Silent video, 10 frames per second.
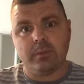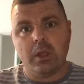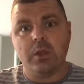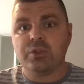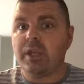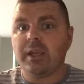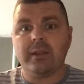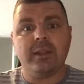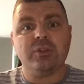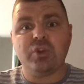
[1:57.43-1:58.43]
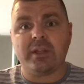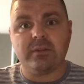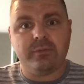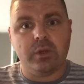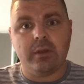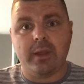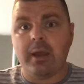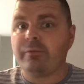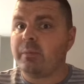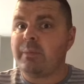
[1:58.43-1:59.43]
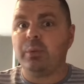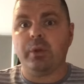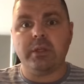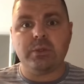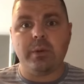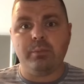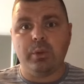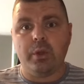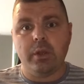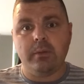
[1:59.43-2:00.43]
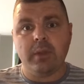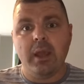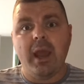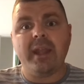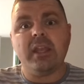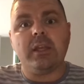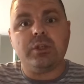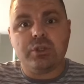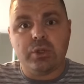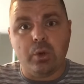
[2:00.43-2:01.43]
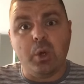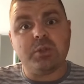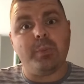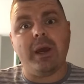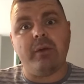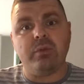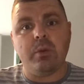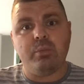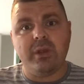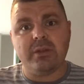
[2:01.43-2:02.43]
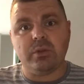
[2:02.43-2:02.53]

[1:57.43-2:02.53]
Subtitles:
so you can then transfer that from employer to employer, and you can show as part of your appraisal